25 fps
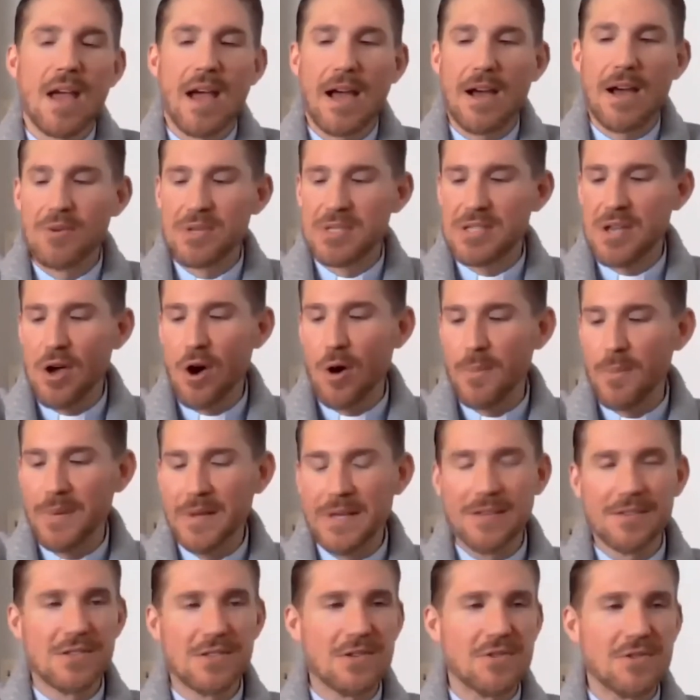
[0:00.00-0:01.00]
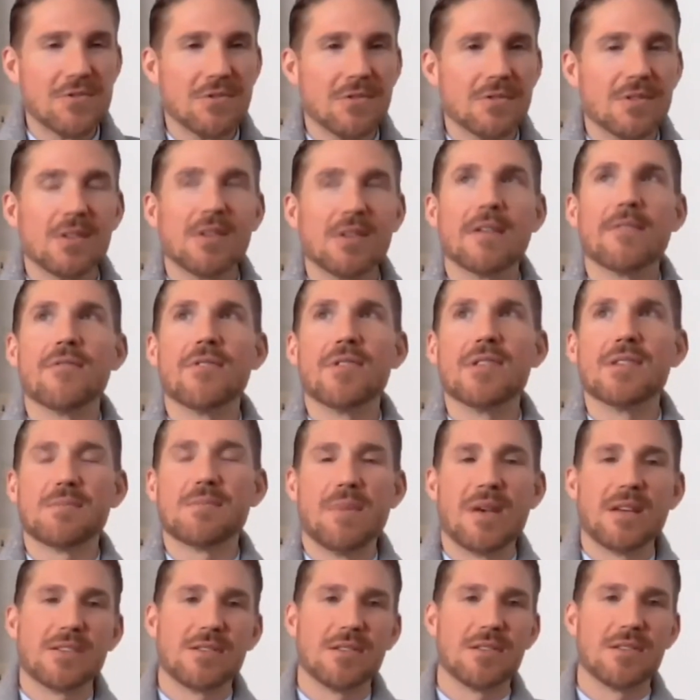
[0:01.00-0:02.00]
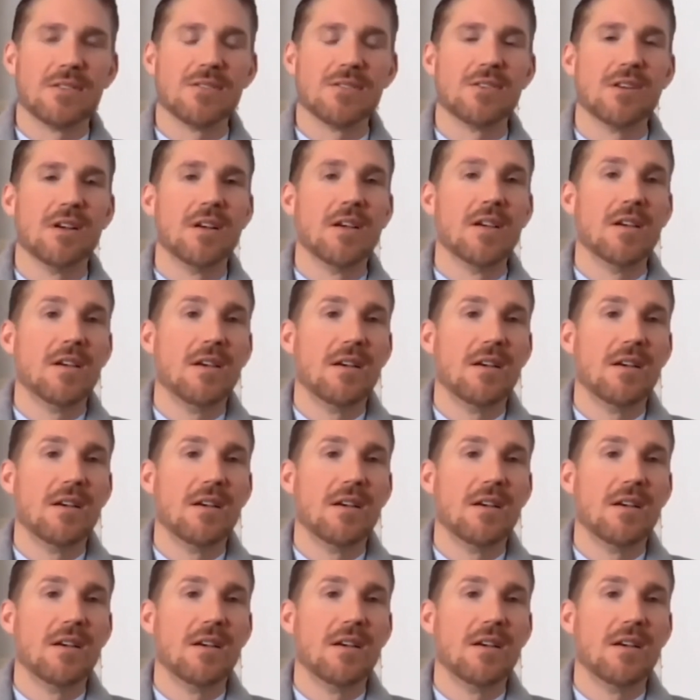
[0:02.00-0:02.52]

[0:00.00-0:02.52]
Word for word: I was hoping to deliver this message